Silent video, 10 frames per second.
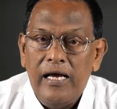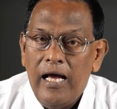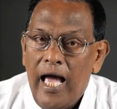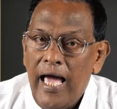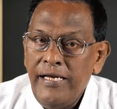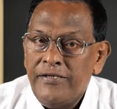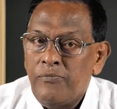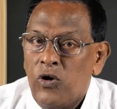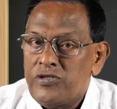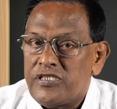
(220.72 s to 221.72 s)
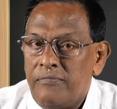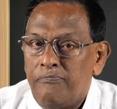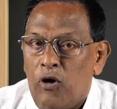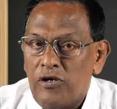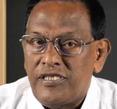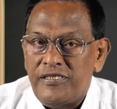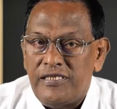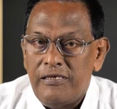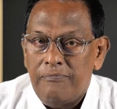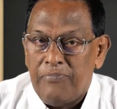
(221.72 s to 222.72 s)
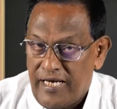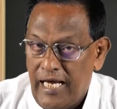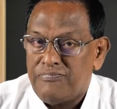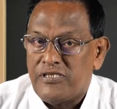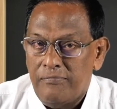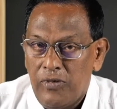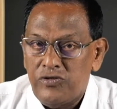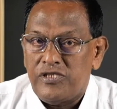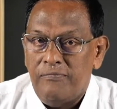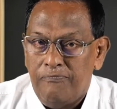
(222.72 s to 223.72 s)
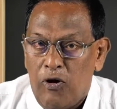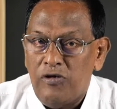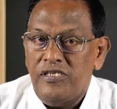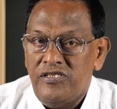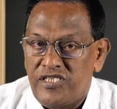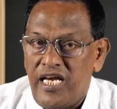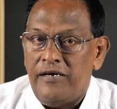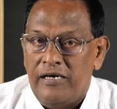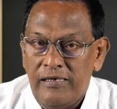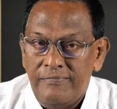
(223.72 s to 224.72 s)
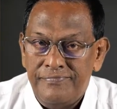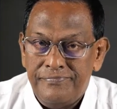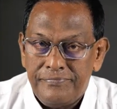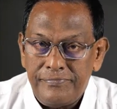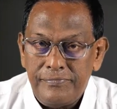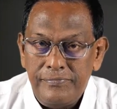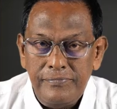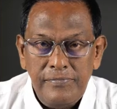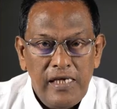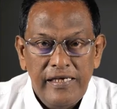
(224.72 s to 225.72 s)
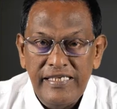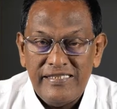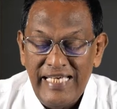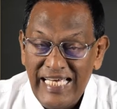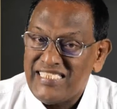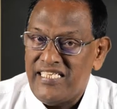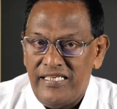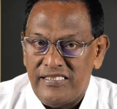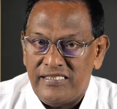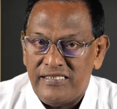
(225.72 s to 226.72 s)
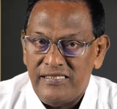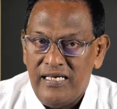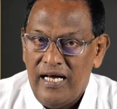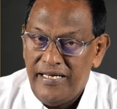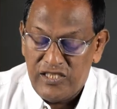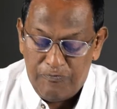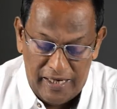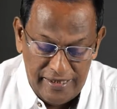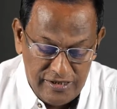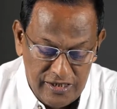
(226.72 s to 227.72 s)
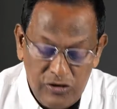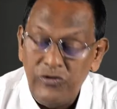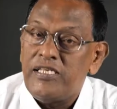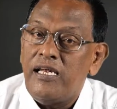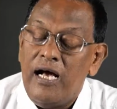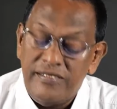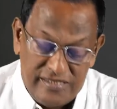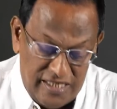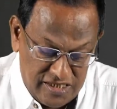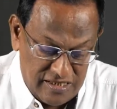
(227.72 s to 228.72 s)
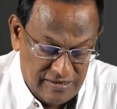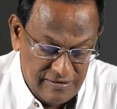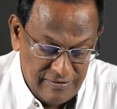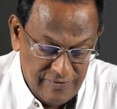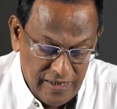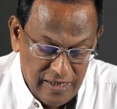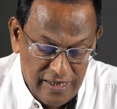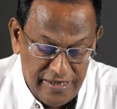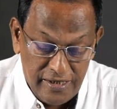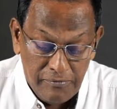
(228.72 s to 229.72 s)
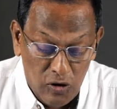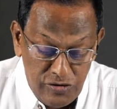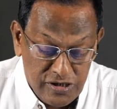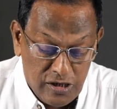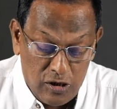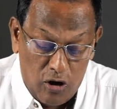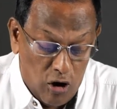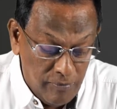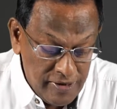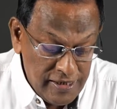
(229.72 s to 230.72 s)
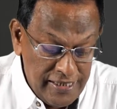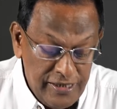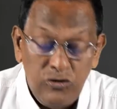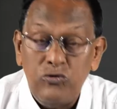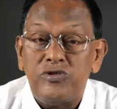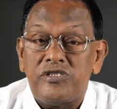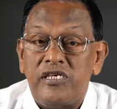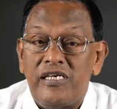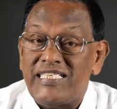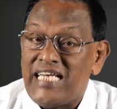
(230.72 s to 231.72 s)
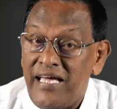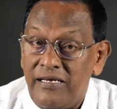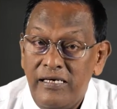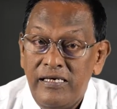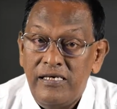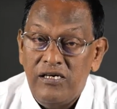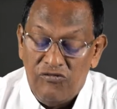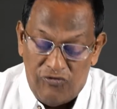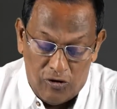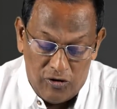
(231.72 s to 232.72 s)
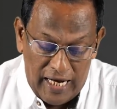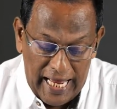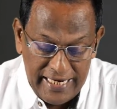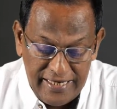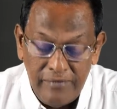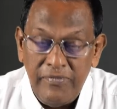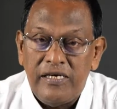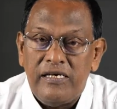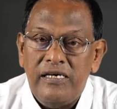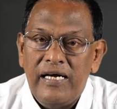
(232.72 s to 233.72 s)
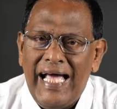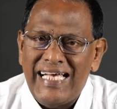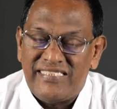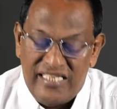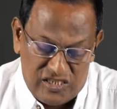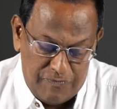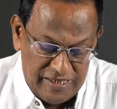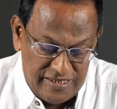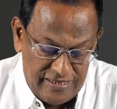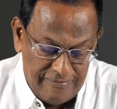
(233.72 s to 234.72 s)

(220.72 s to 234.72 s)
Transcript: And the most important, perhaps the most important genre is essays. I explained to you in the last session. It is the most commonly used genre for academic assessment.